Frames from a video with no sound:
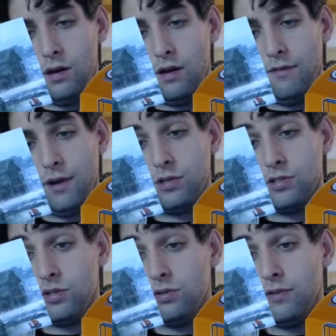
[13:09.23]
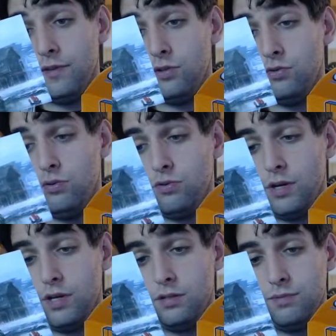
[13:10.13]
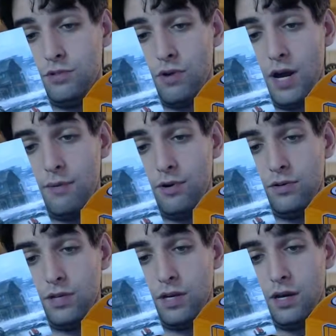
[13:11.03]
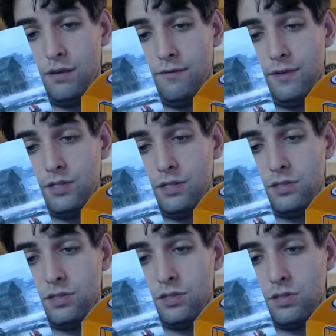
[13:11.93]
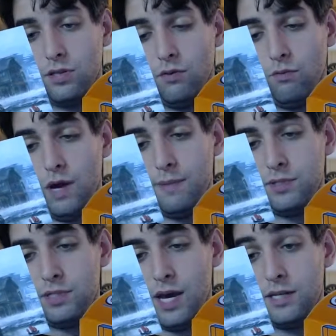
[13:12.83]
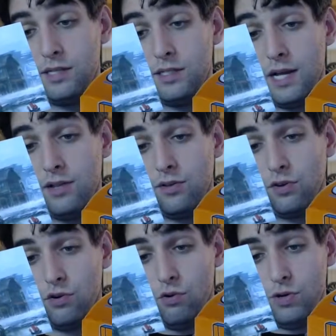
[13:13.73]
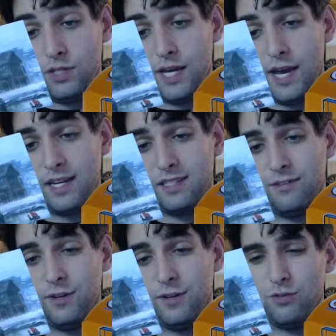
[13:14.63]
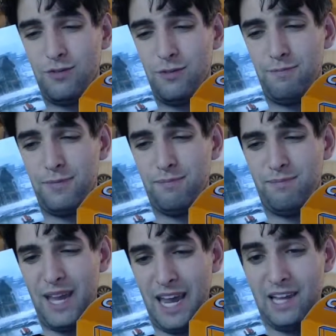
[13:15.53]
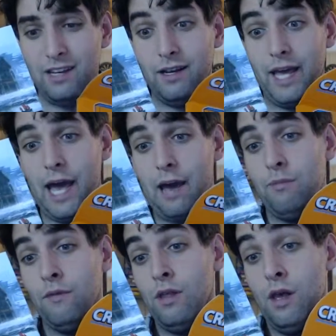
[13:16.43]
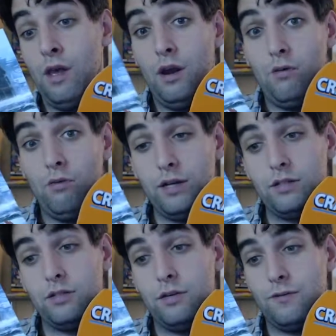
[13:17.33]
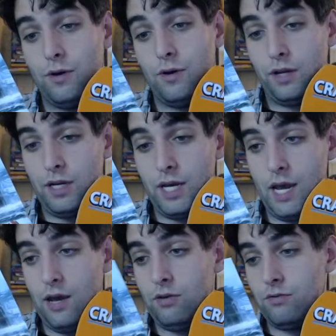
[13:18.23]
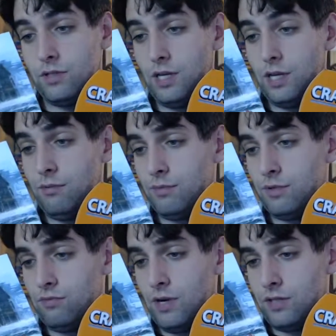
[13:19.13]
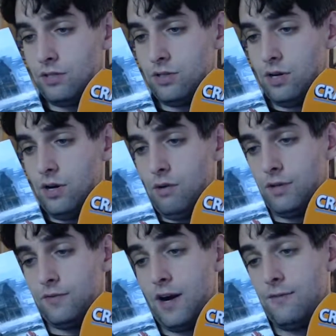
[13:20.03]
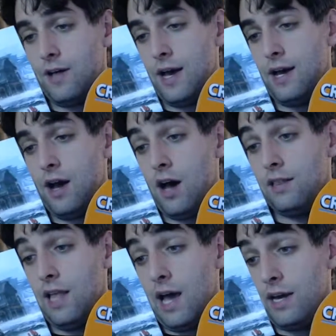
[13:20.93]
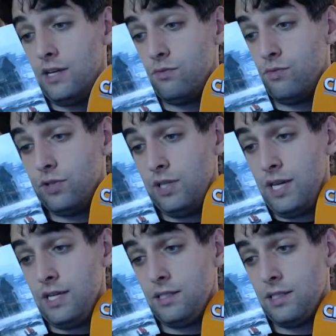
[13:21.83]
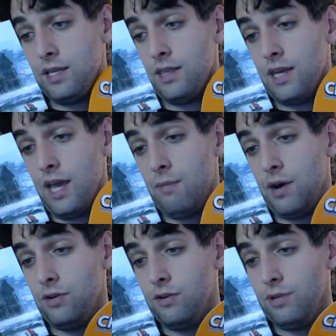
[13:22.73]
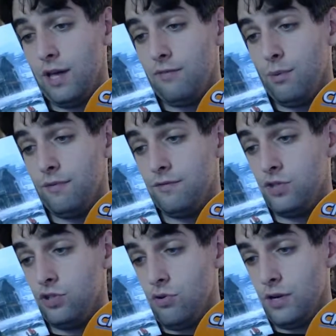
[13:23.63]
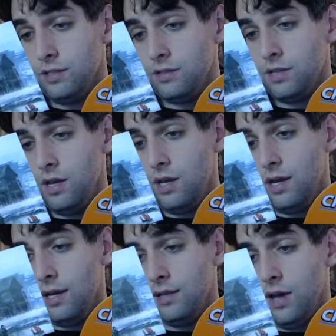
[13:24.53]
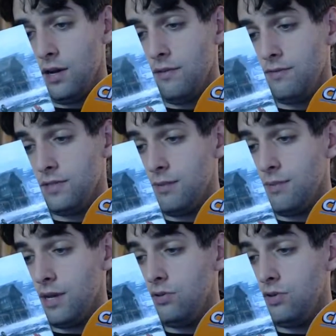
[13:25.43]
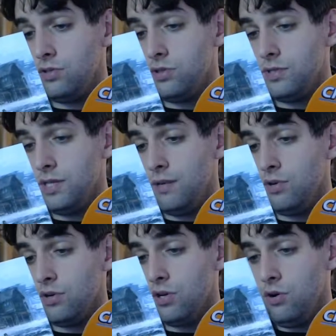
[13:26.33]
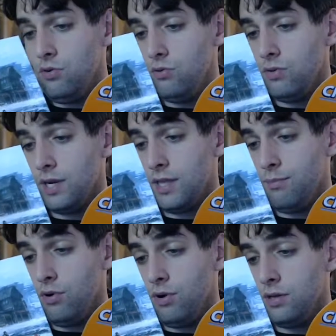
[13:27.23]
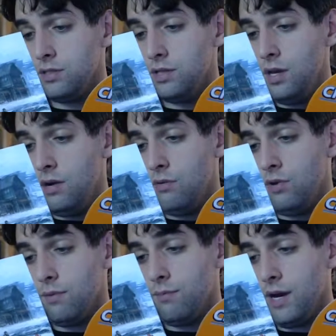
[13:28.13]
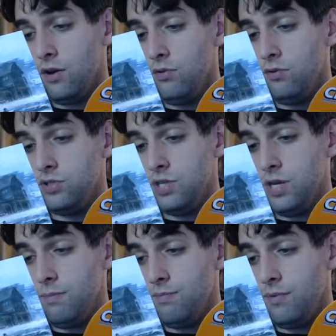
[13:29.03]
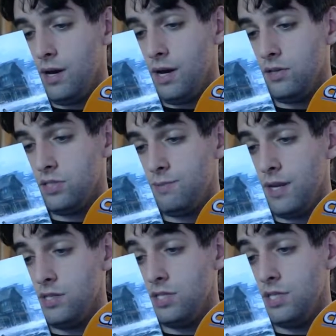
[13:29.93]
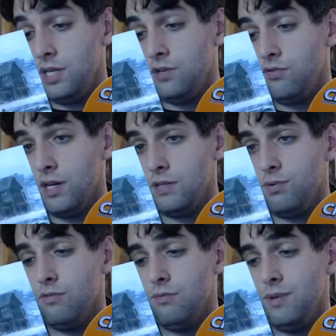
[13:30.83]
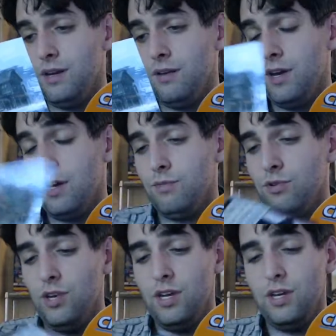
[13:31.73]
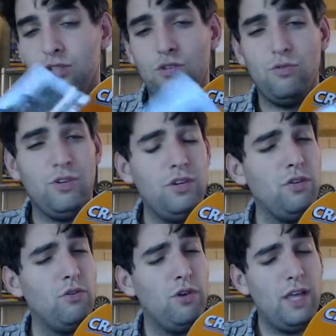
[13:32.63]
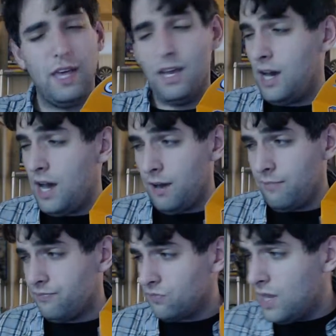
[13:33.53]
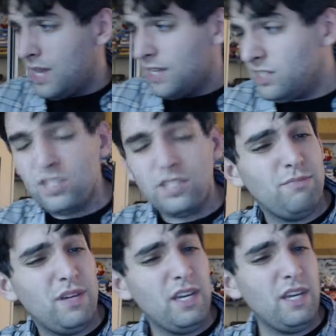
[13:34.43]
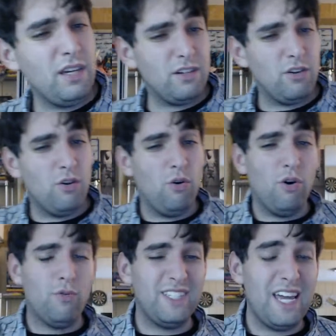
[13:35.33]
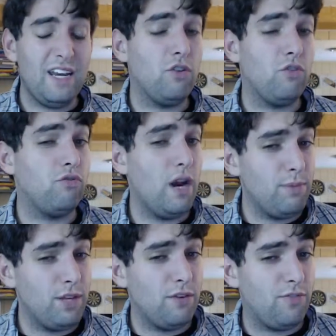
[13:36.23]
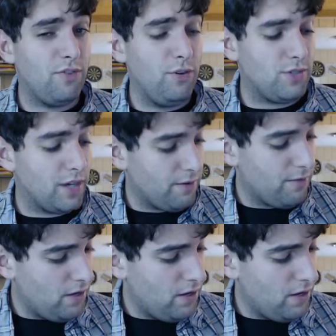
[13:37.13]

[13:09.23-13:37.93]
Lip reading: Available exclusively to Loot Crate subscribers. Visit a website, download the Cortex, the official companion app, register for an account, redeem, you must register. Once Firefly Online is released, get the game on your platform of choice, and log in with the same account you used to redeem your code. At that point, where you can buy your own ship, the spacious, needy transport will be available to you. Is it just me, or was that incredibly confusing?